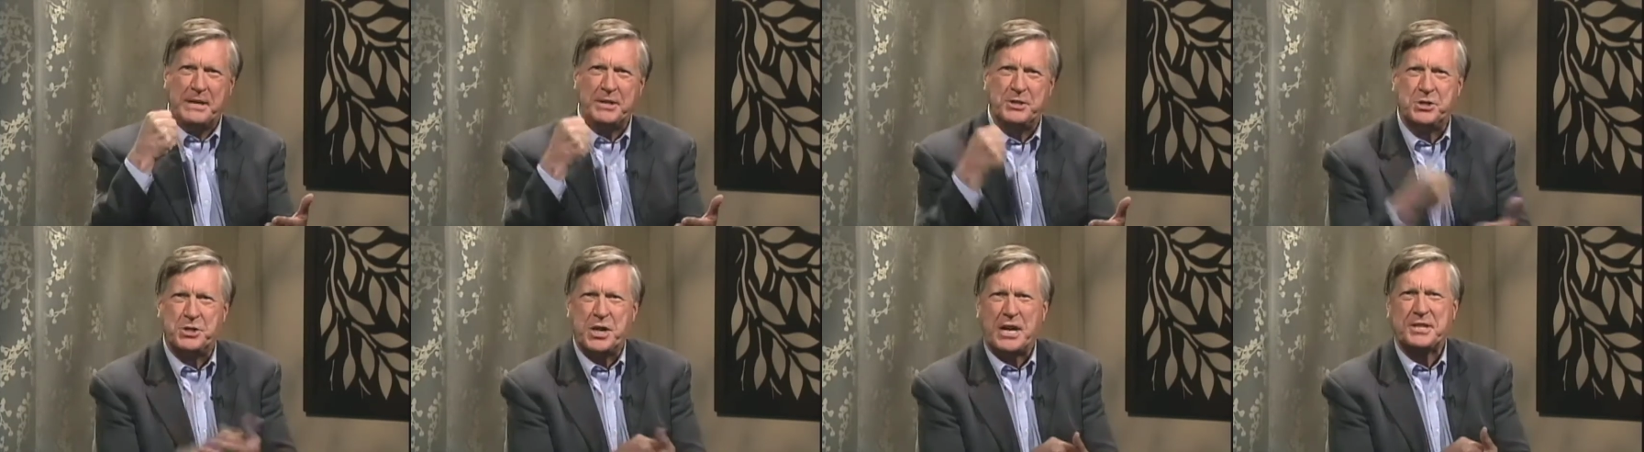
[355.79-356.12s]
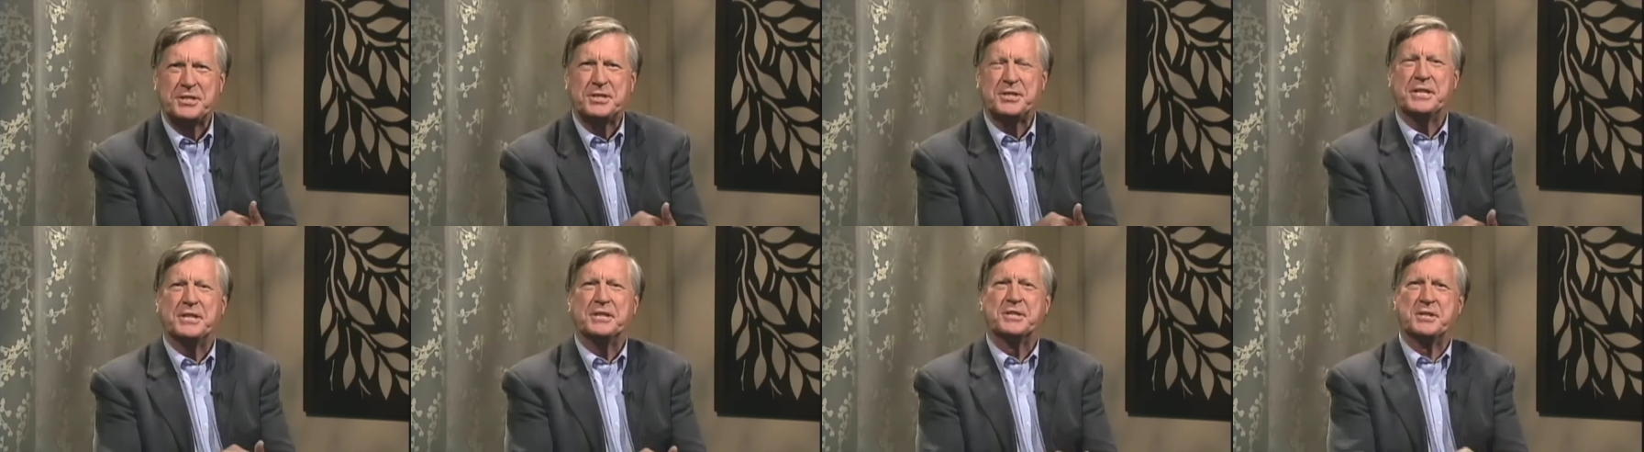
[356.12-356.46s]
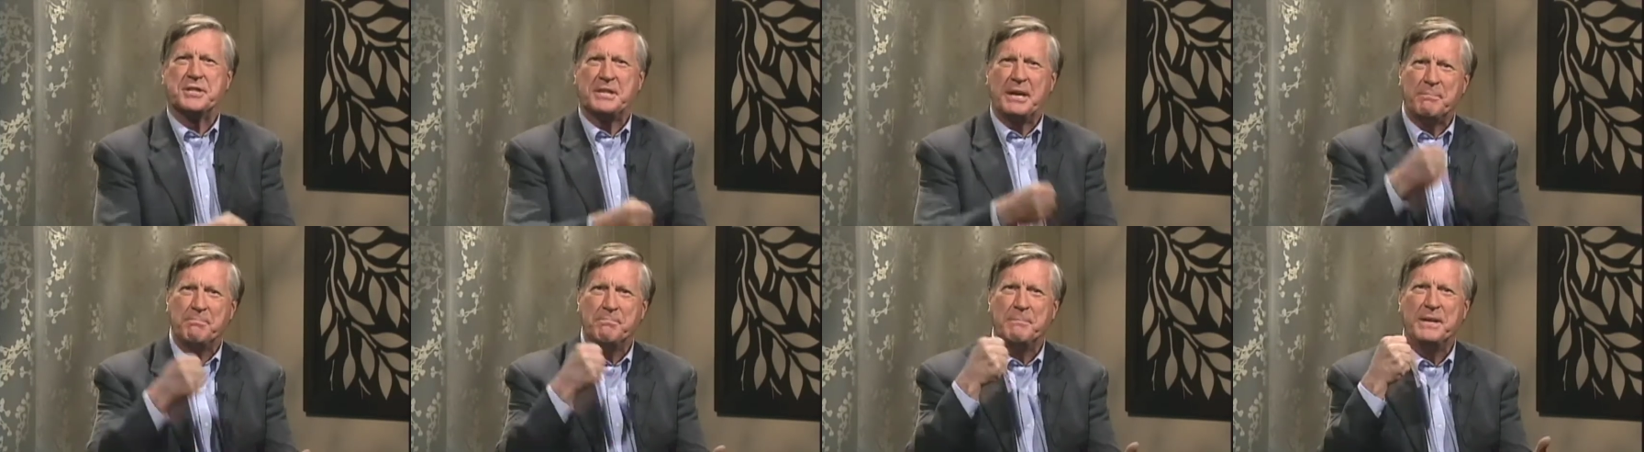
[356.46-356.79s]
justice,
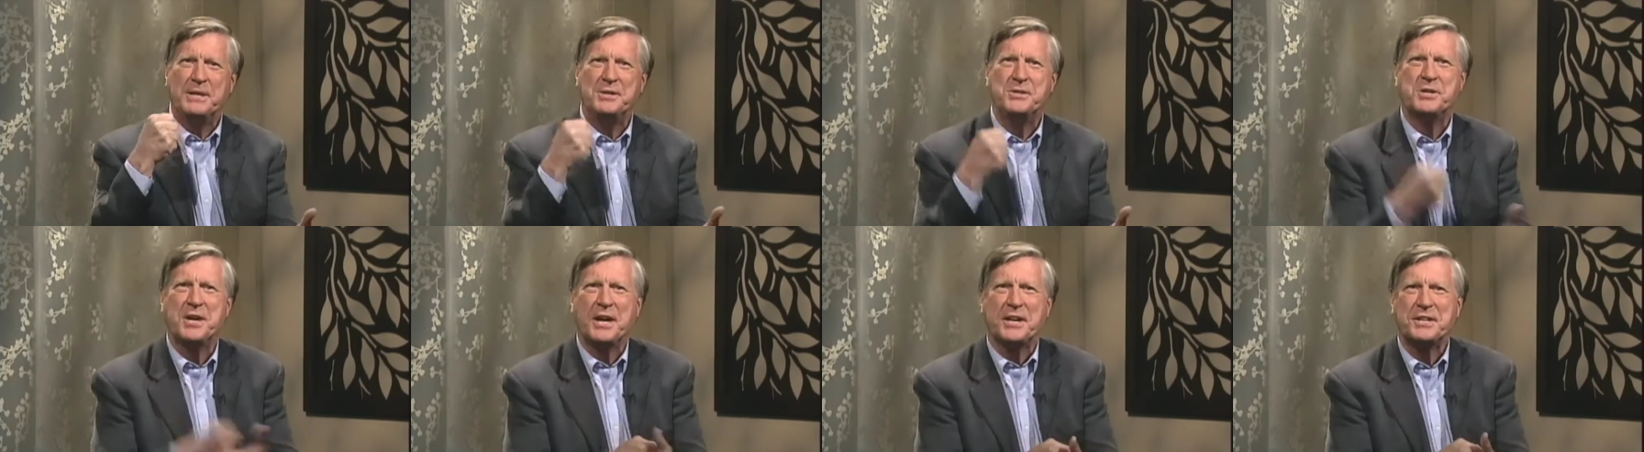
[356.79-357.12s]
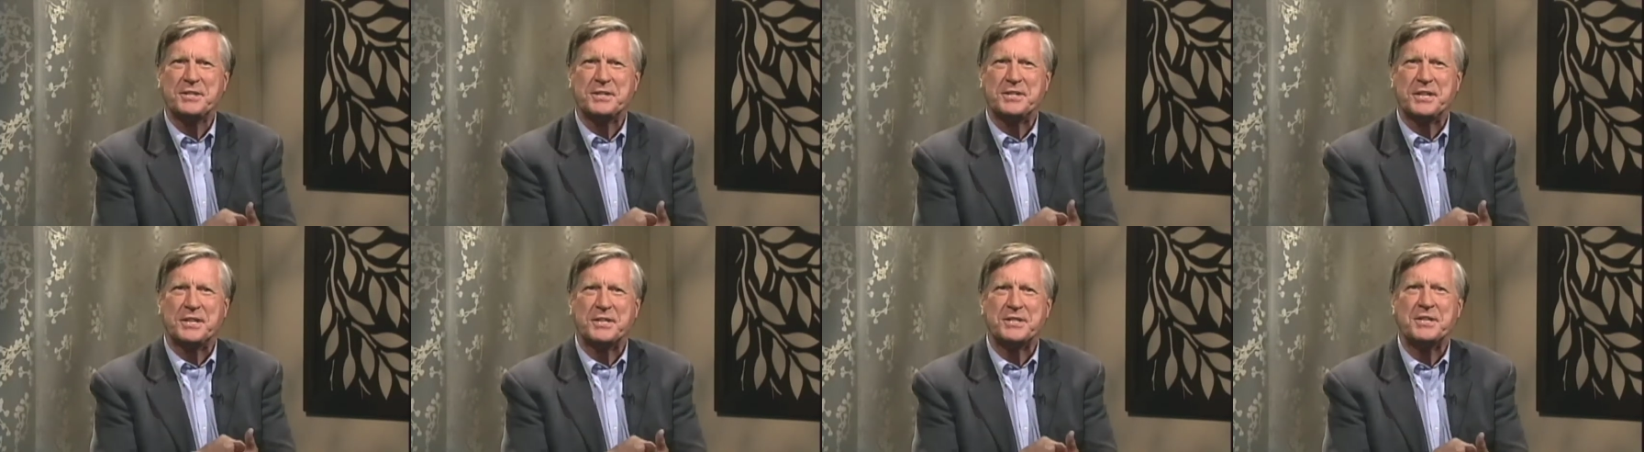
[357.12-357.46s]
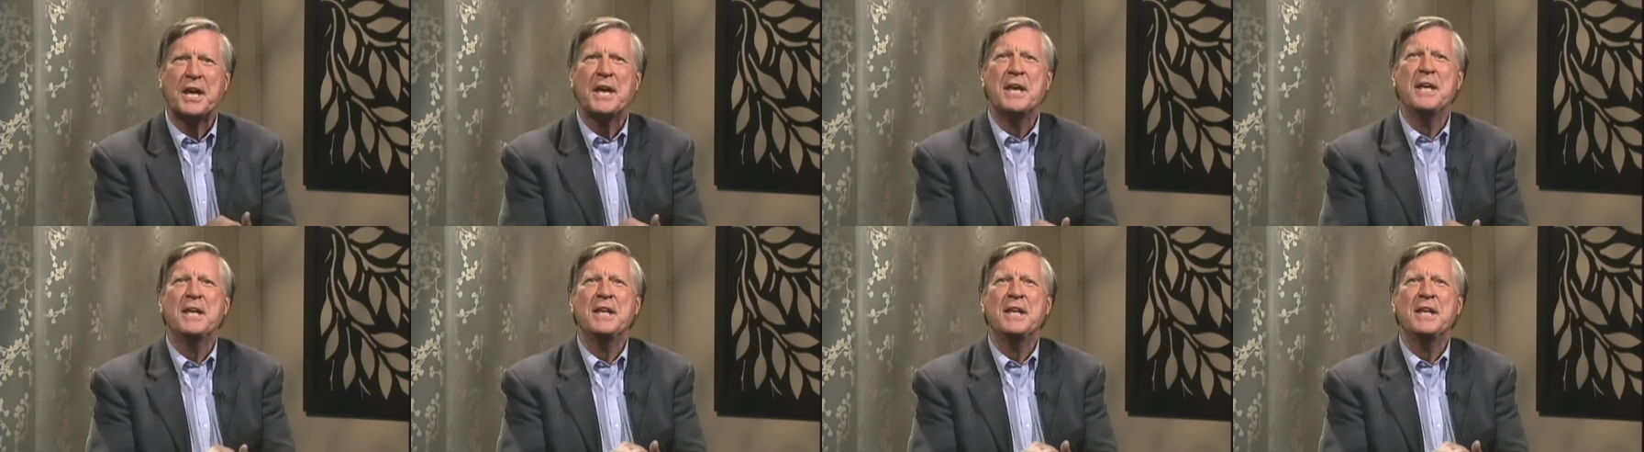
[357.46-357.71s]
give me justice